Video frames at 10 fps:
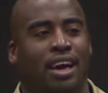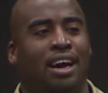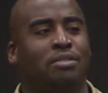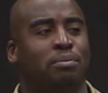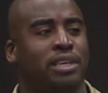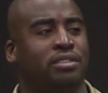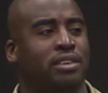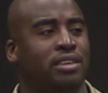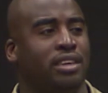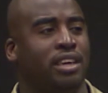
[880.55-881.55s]
Our
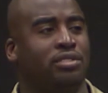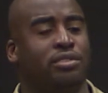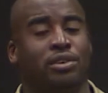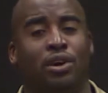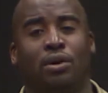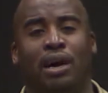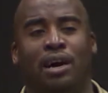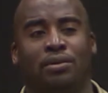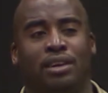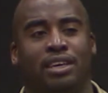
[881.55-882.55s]
mission is to go
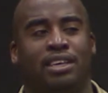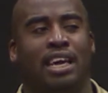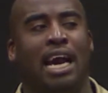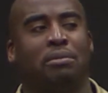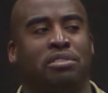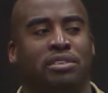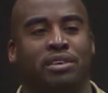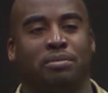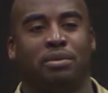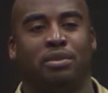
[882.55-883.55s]
out, capture
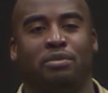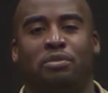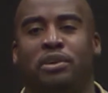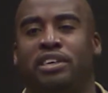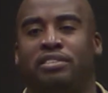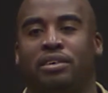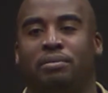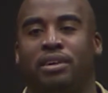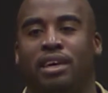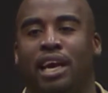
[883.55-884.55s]
them, freeze them,
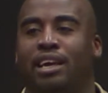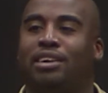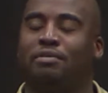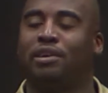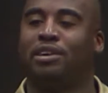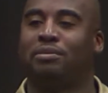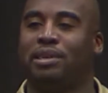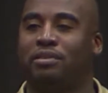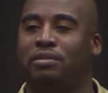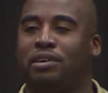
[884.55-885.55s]
and convert them
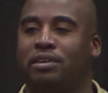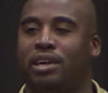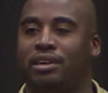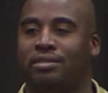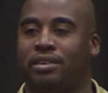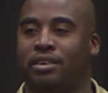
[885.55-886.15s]
into fertilizer.